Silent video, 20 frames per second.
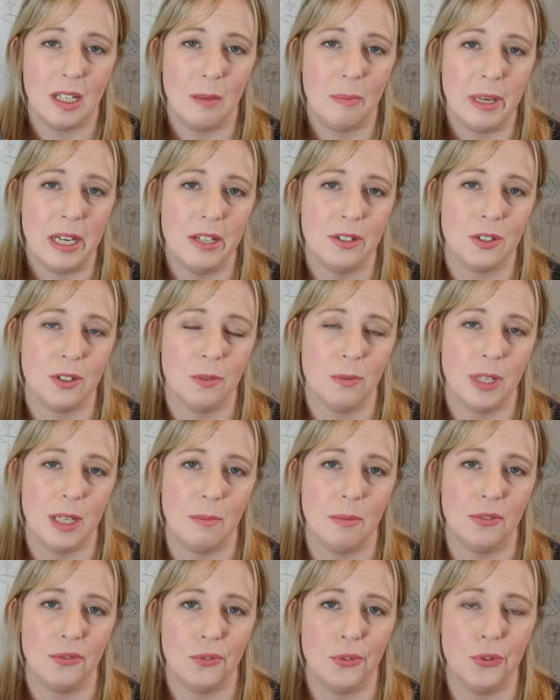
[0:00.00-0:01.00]
He passed away
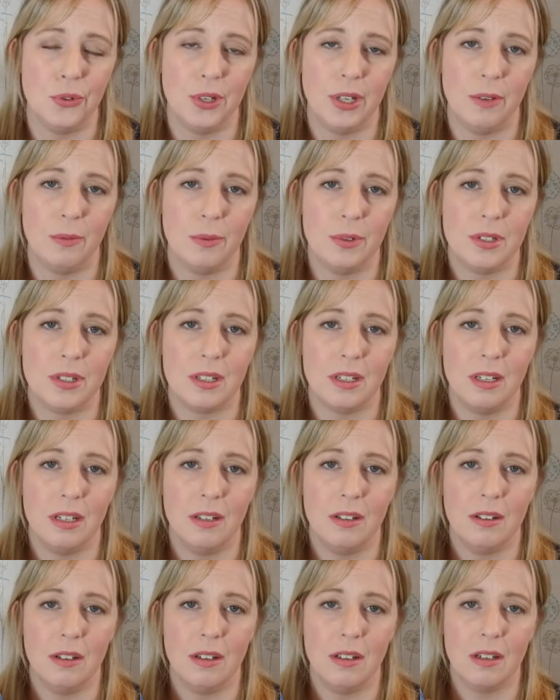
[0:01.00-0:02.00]
before it was
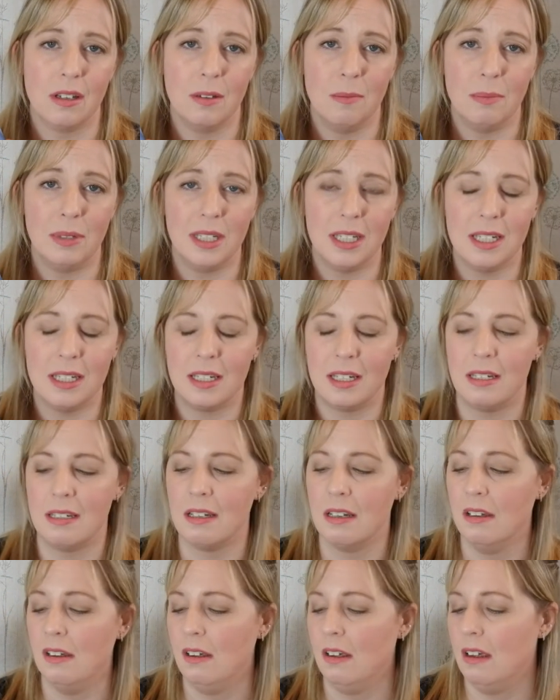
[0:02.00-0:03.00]
completed.
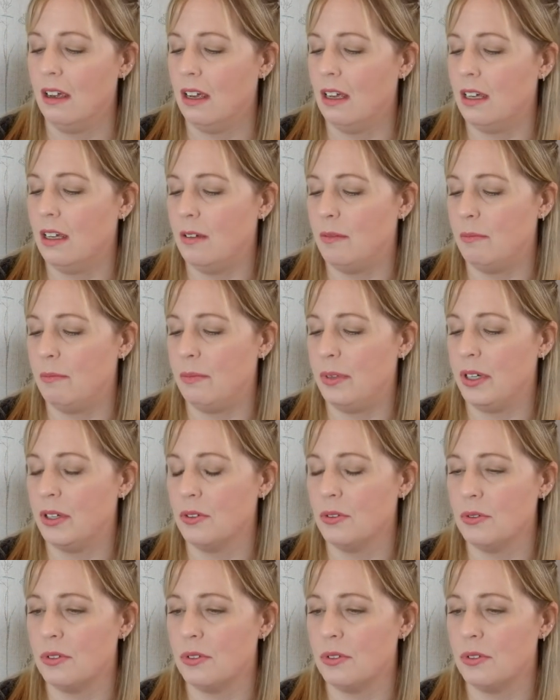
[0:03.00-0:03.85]
Um, but it